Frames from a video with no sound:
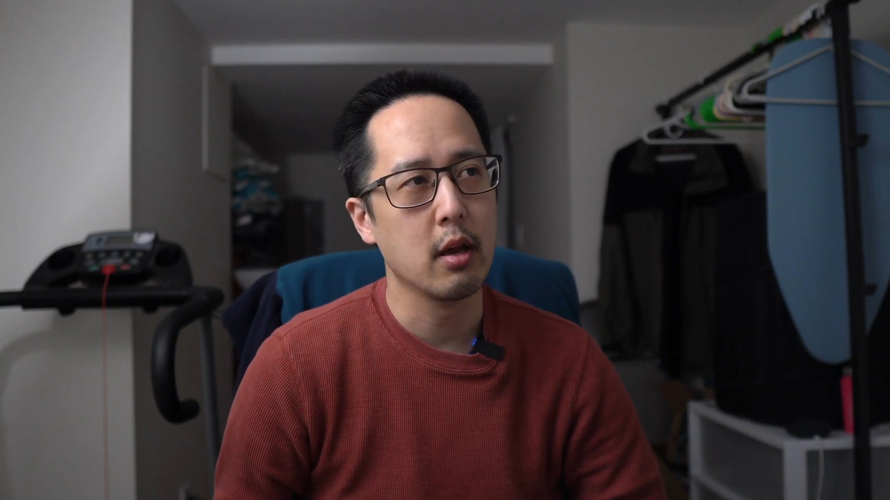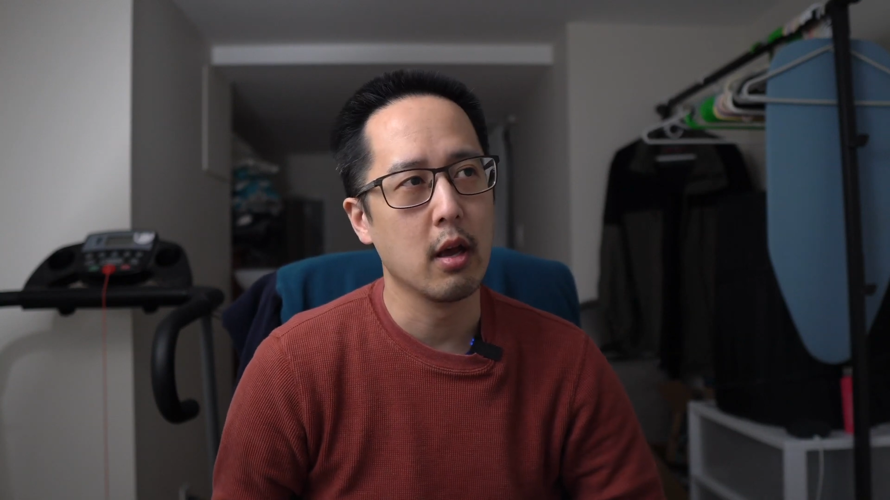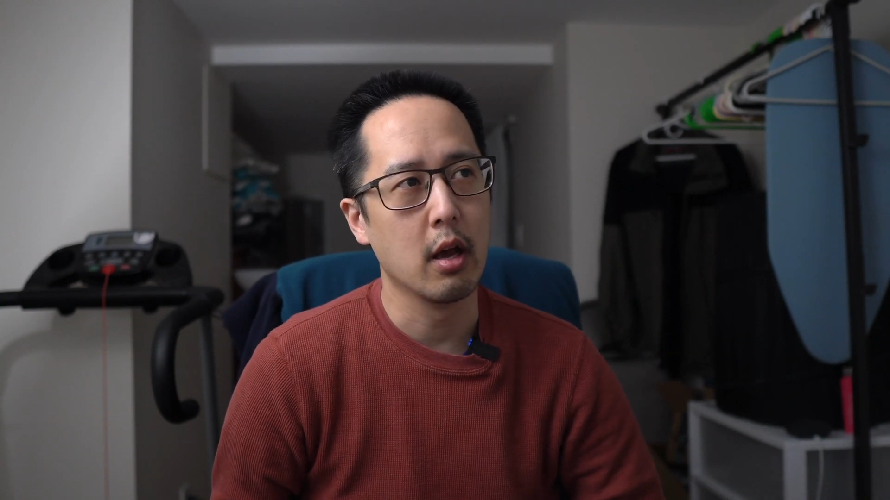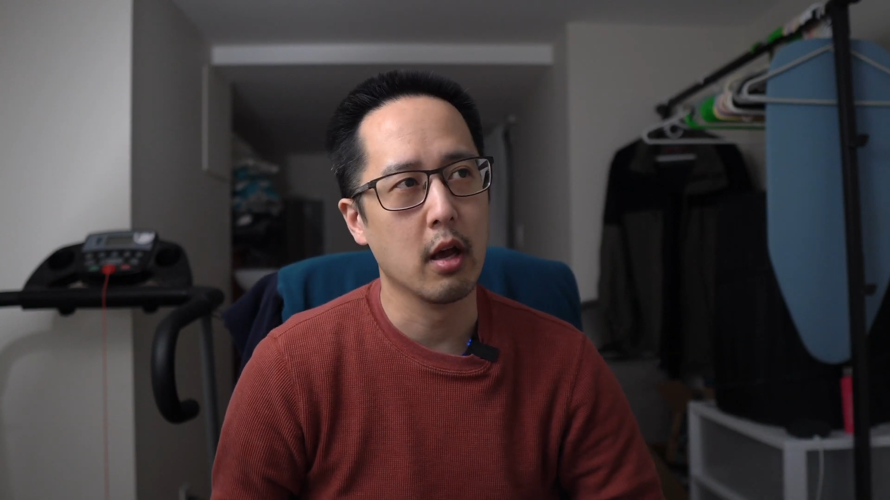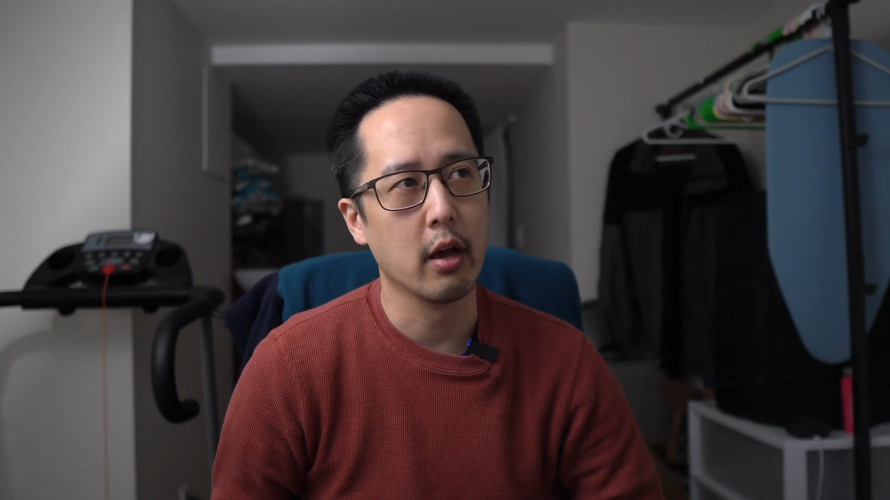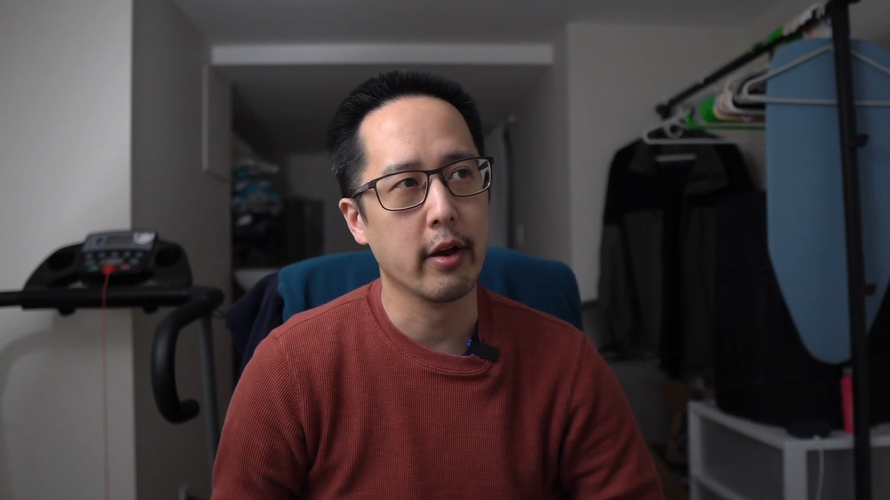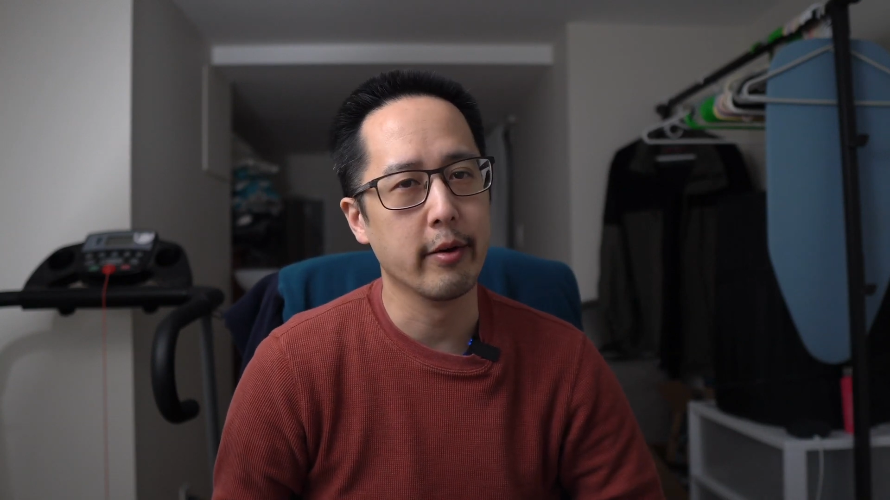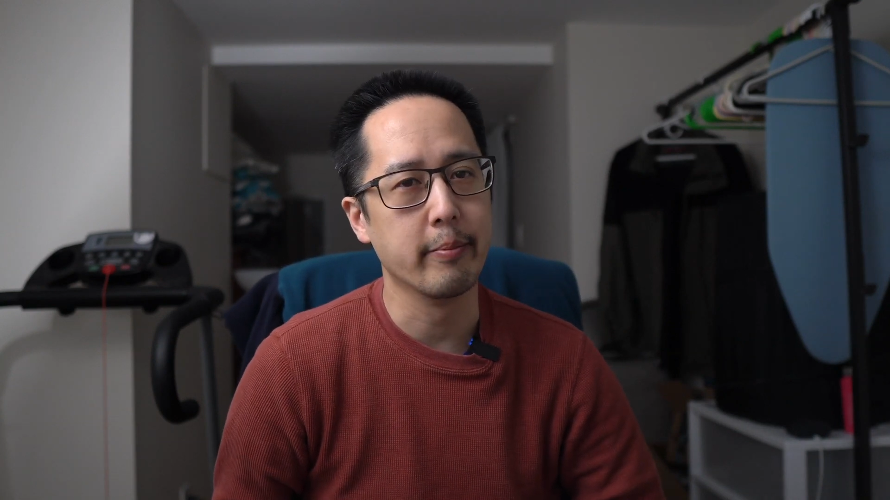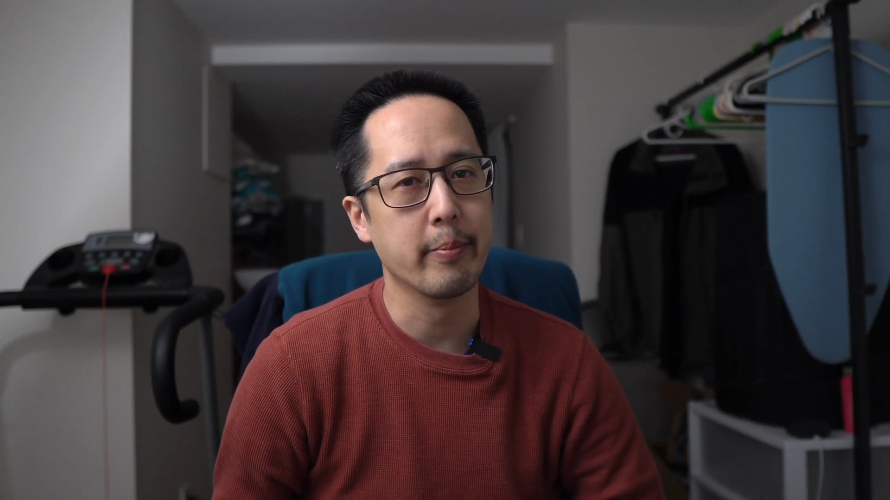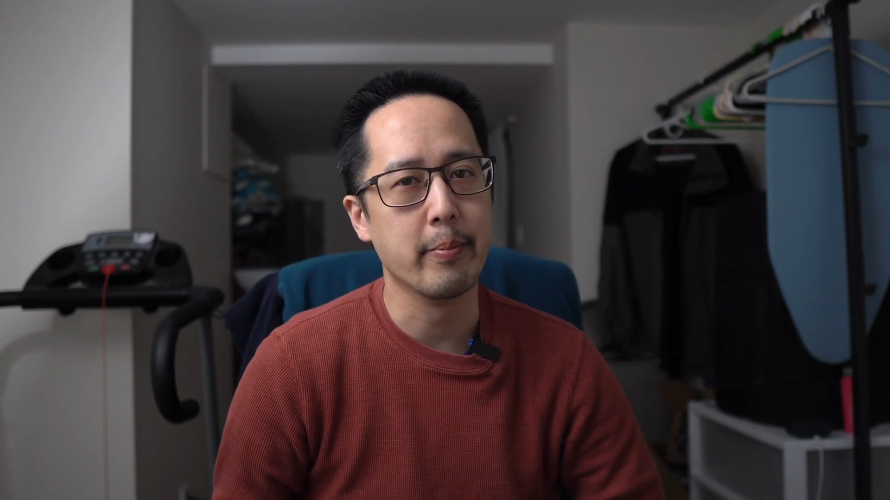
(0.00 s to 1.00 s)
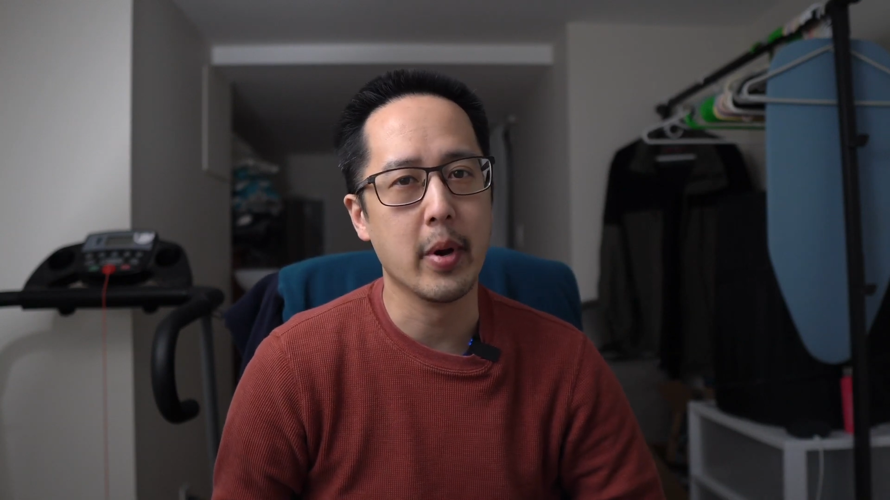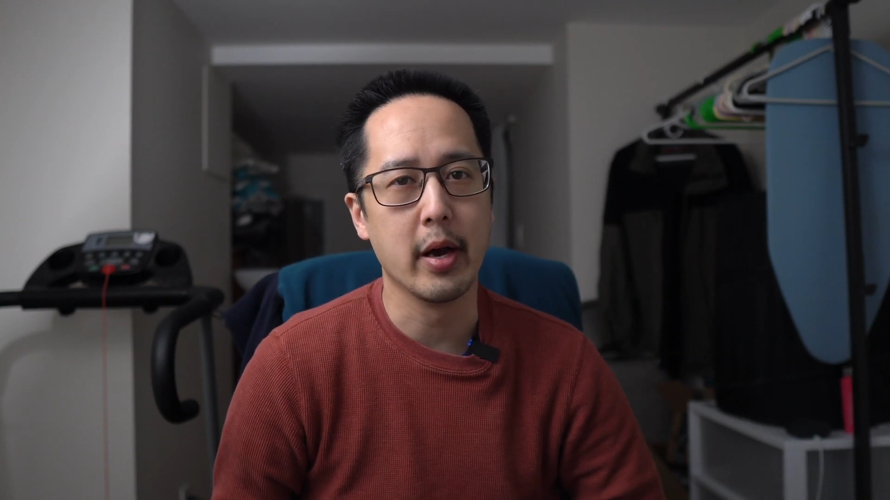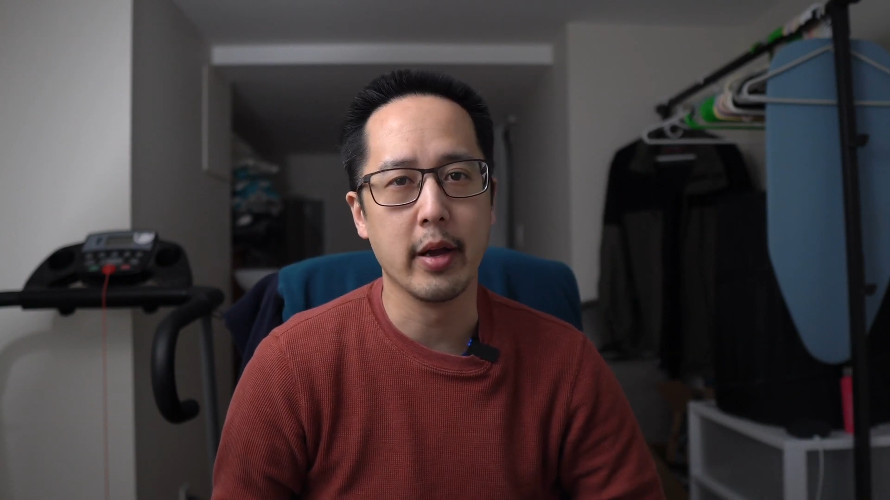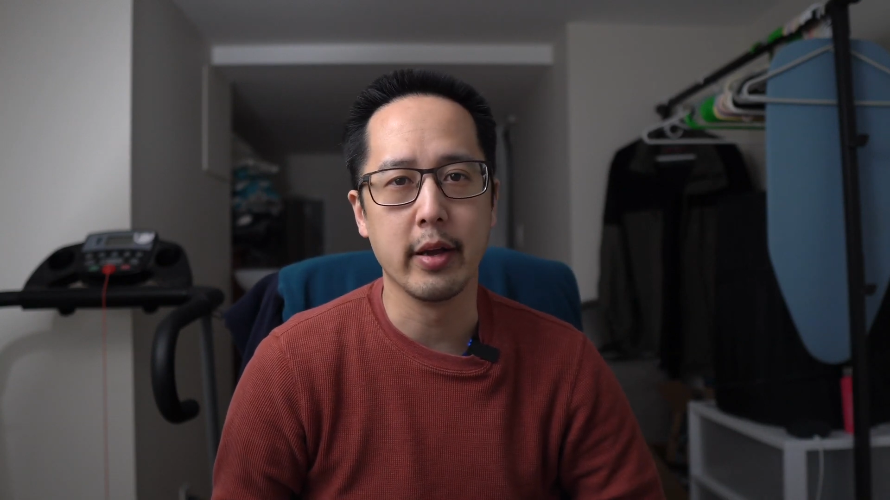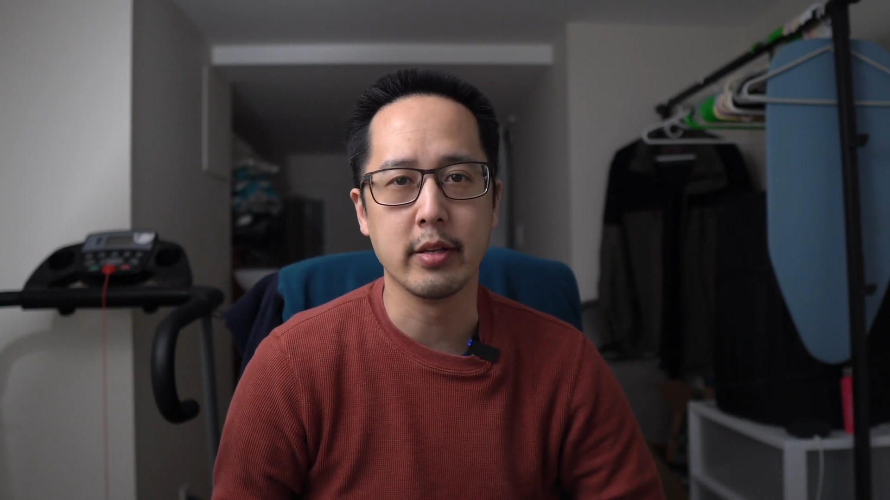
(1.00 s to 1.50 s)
My